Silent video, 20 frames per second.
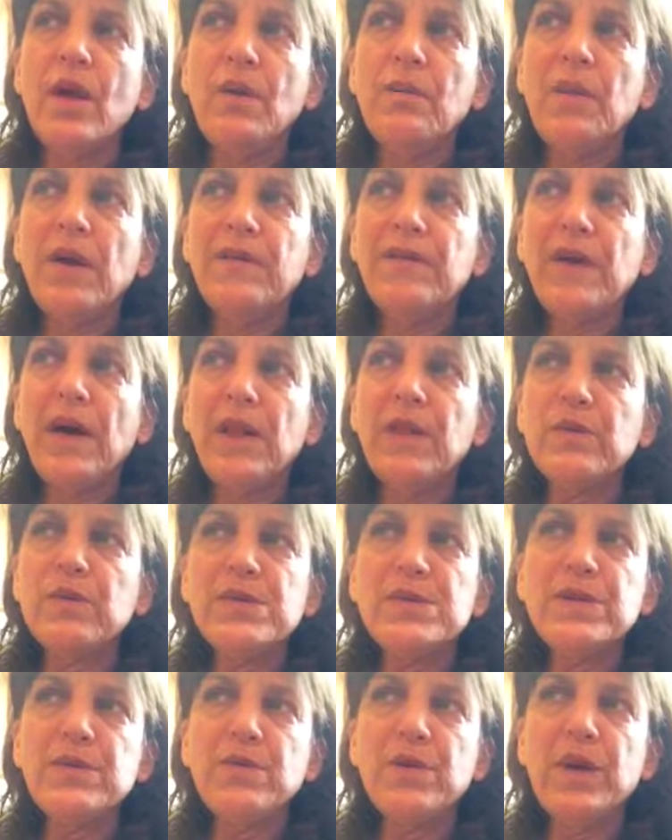my father
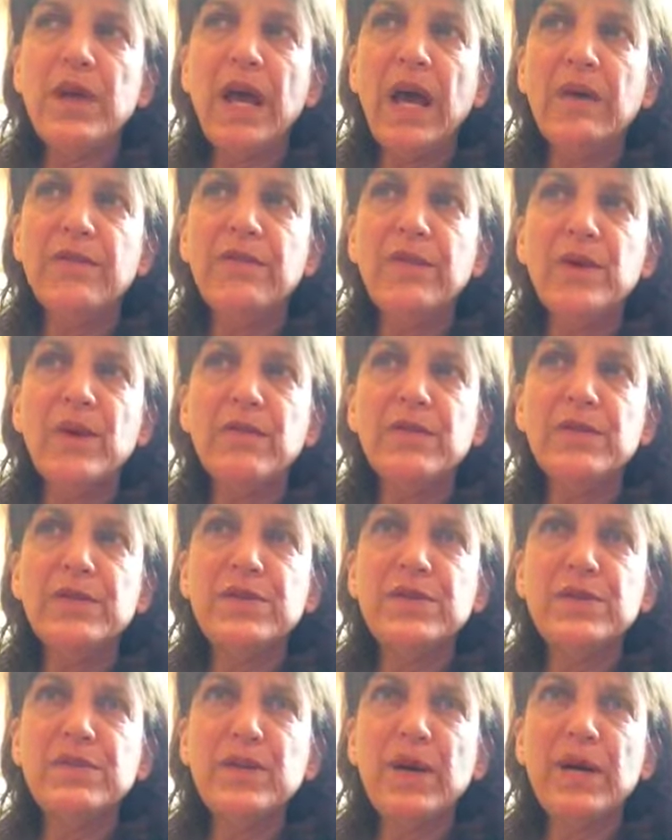was in rehab for over
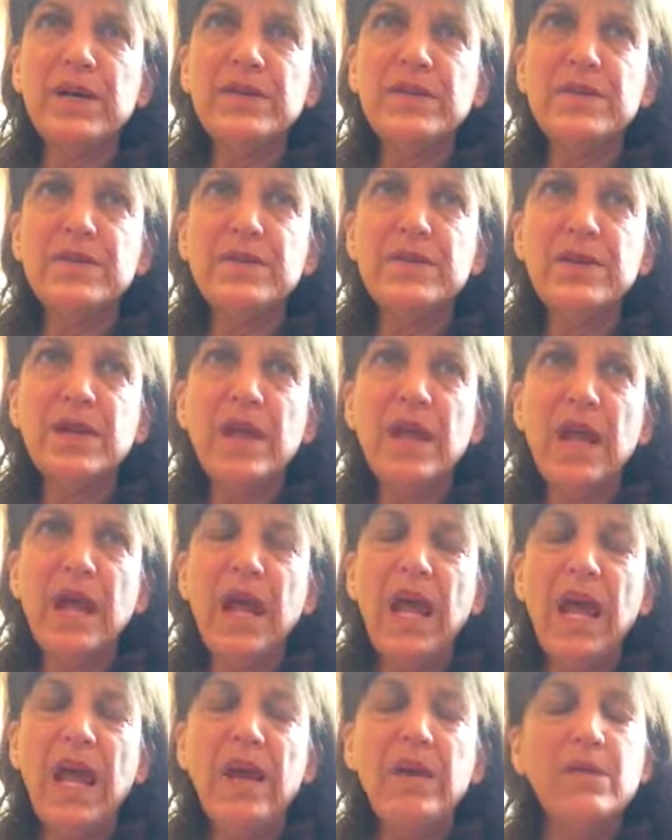two months
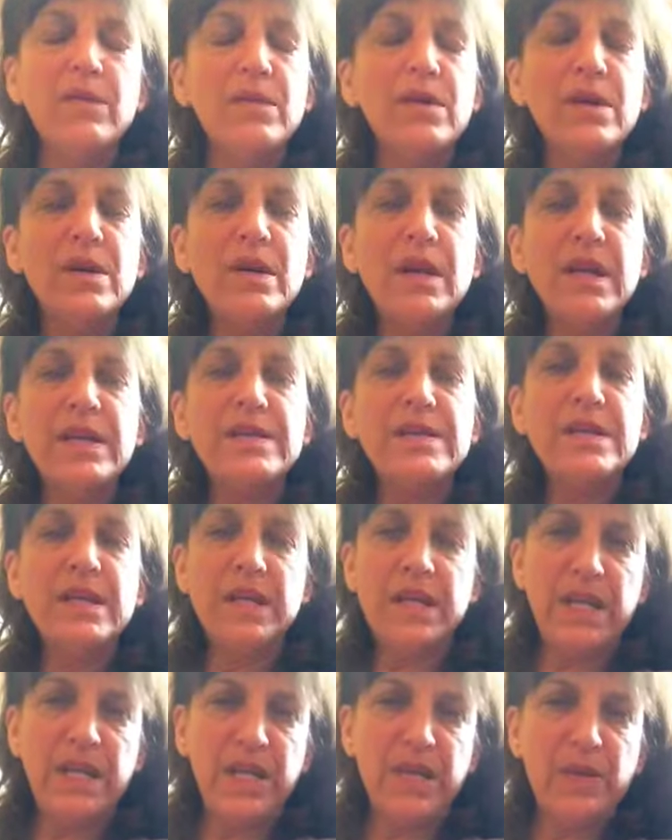and realized
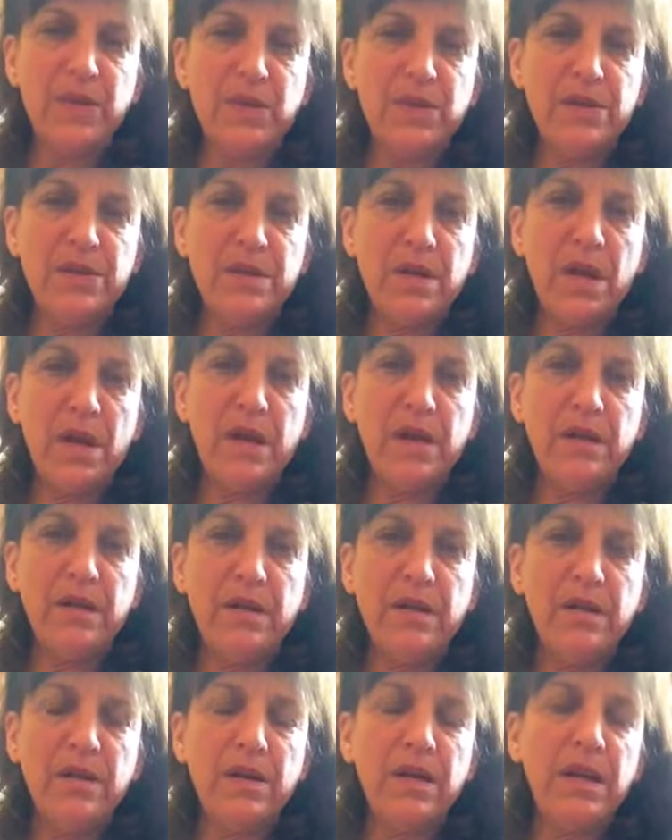that he was not
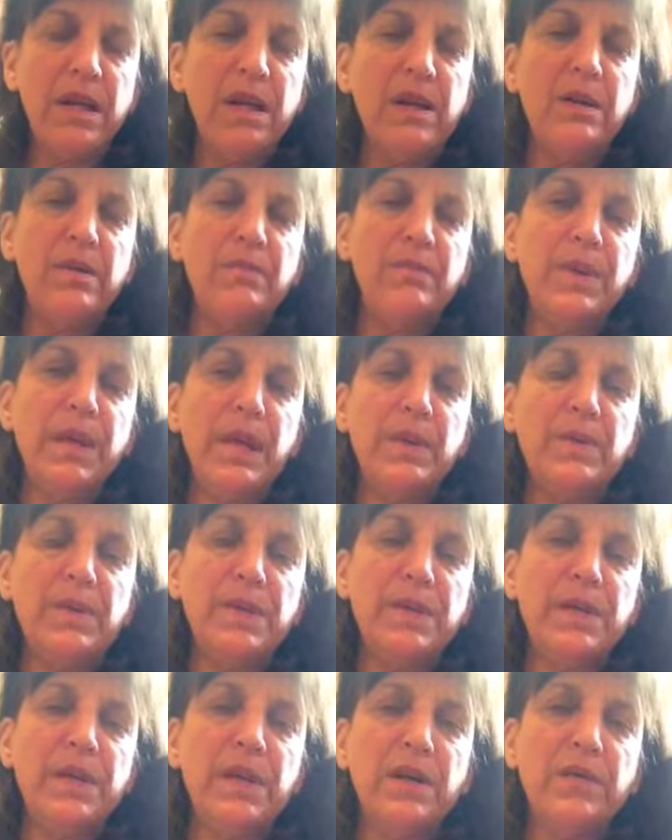going to be able
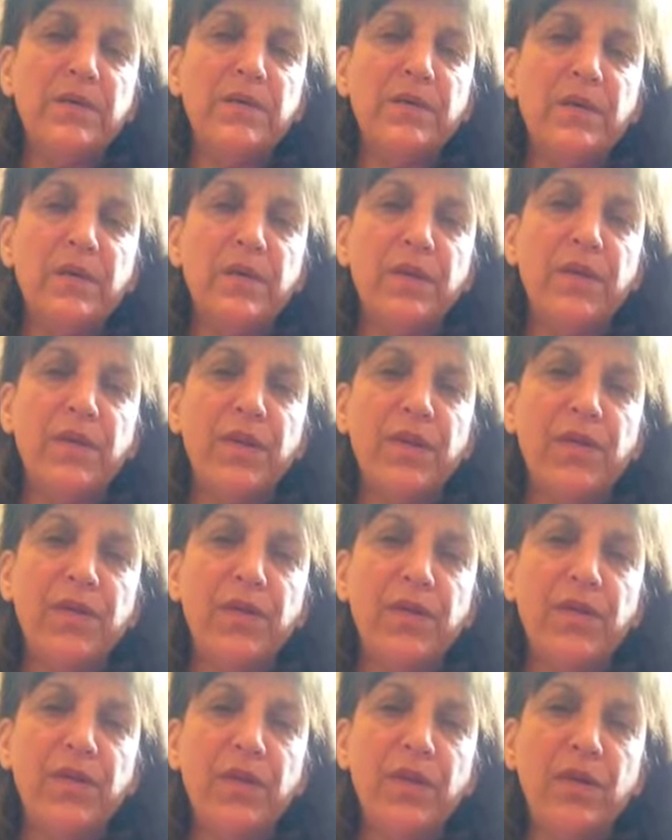to care for
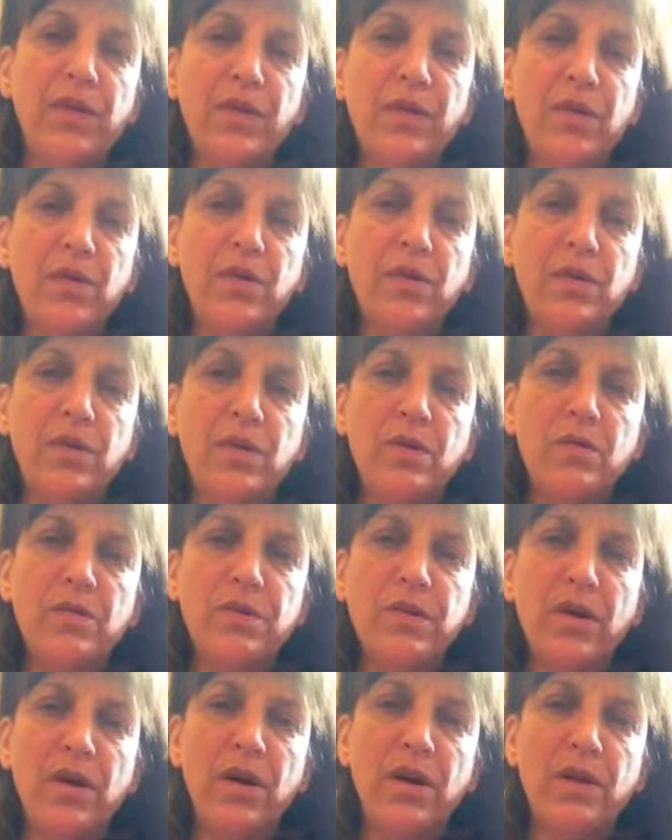this cute little
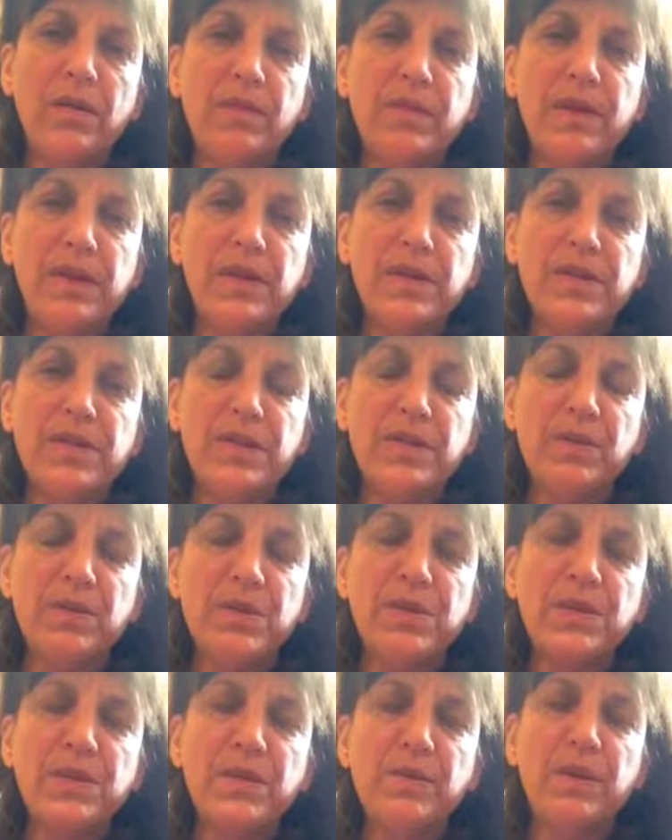dog because he
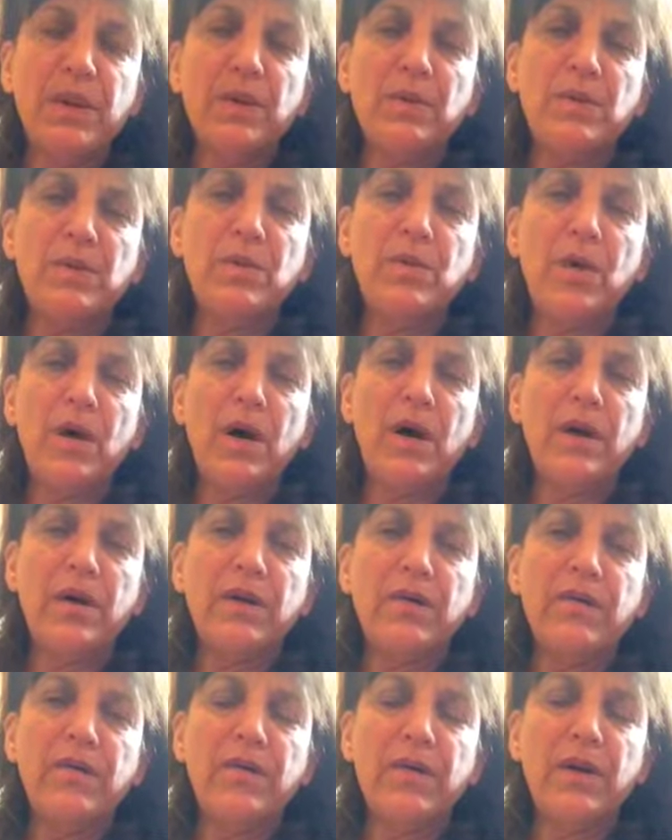wasn't going to be able to walk
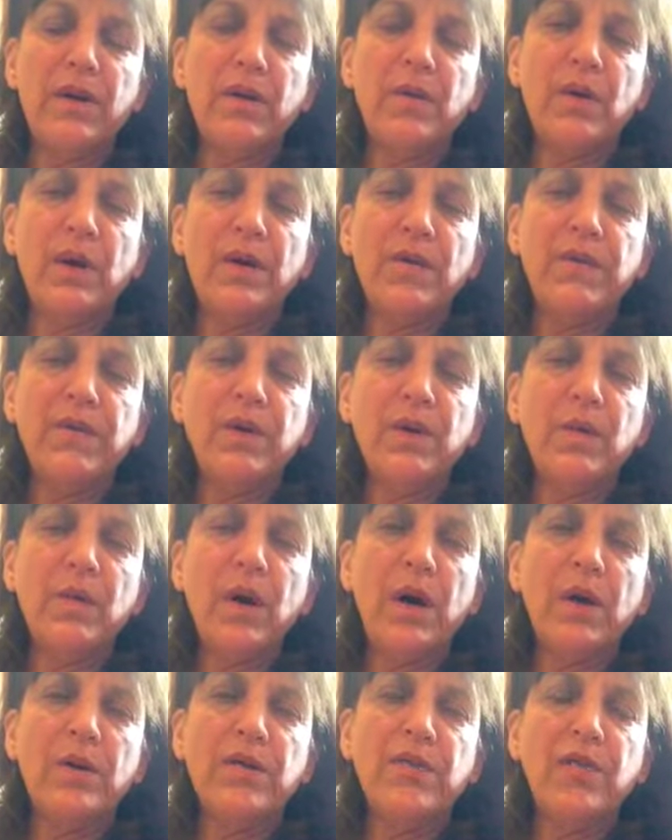very well for a
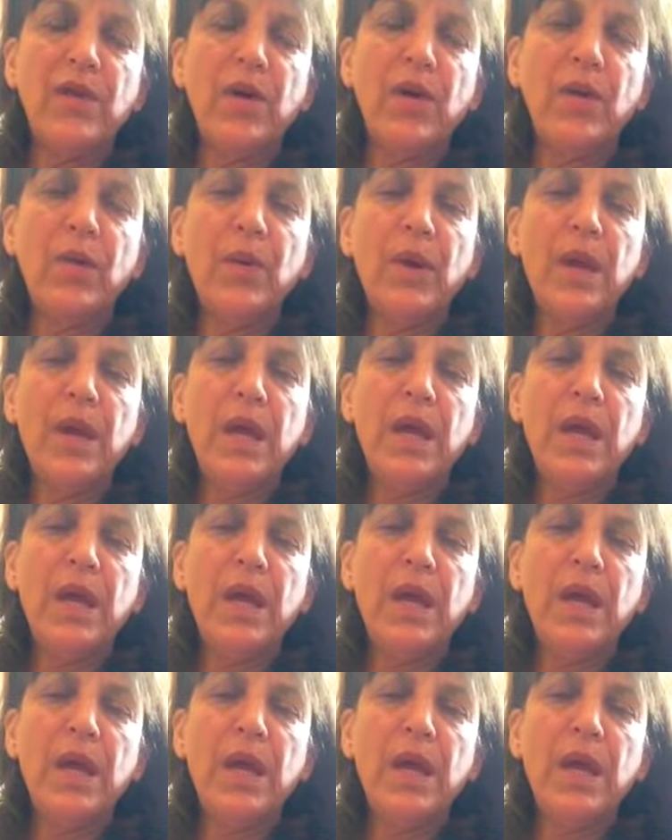while. So